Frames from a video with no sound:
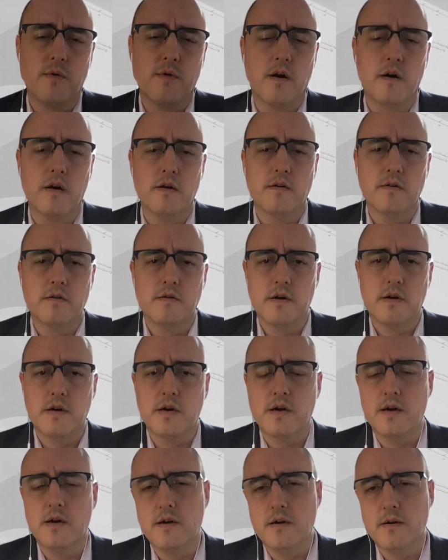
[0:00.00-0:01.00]

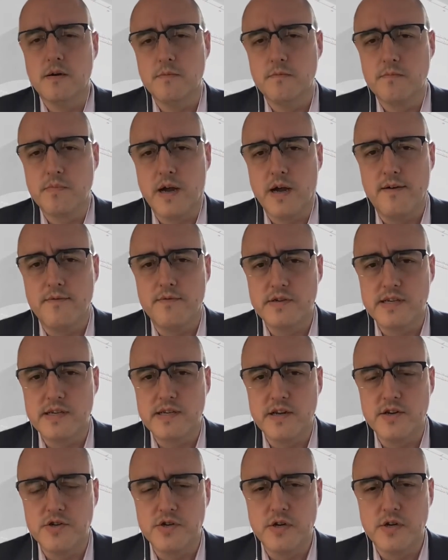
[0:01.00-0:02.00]
our
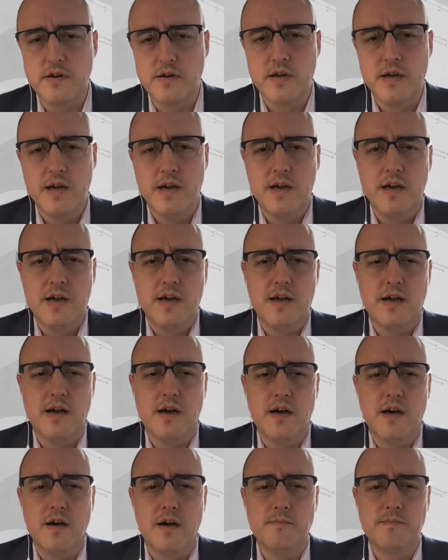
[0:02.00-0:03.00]
conversation,
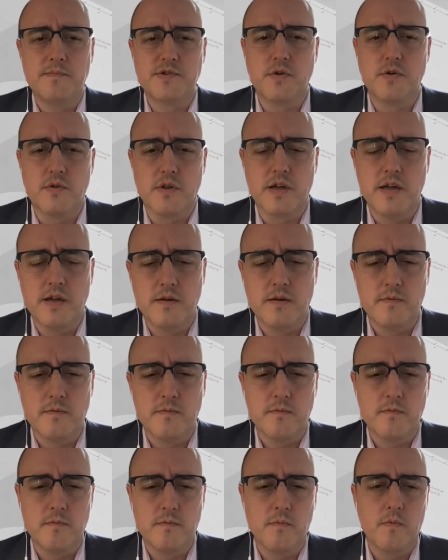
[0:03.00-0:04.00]
certainly
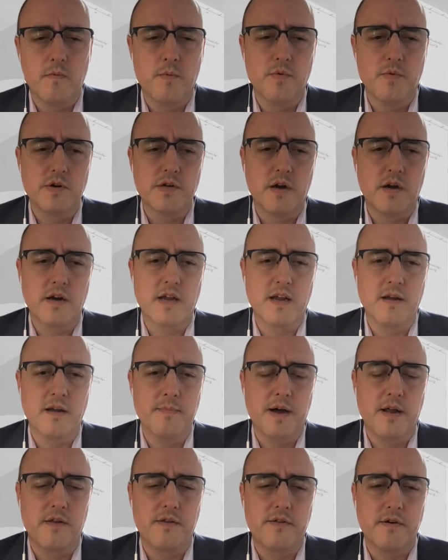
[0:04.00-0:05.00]
when we're talking
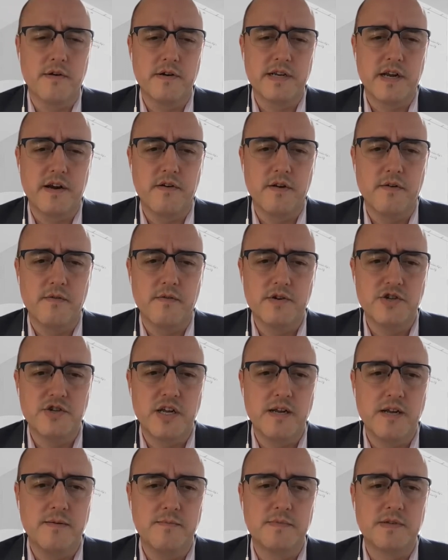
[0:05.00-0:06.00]
about authoritarian
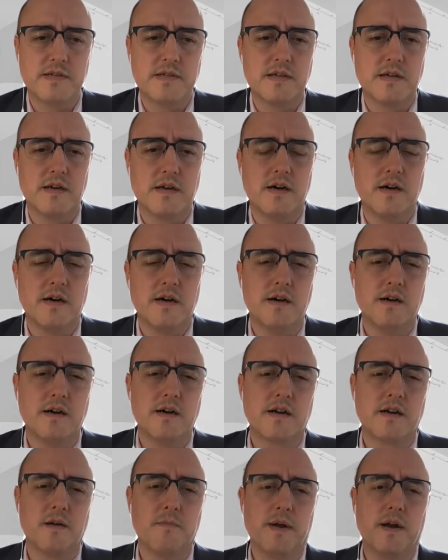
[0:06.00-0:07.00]
regimes
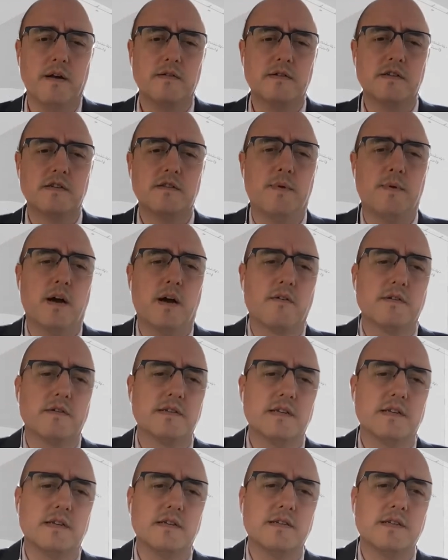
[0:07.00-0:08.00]
compared to
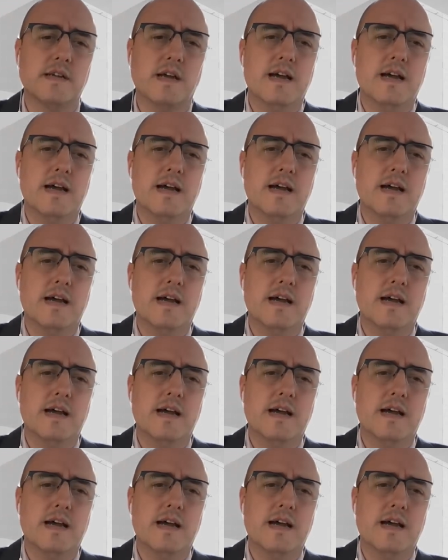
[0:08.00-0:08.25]
democracies.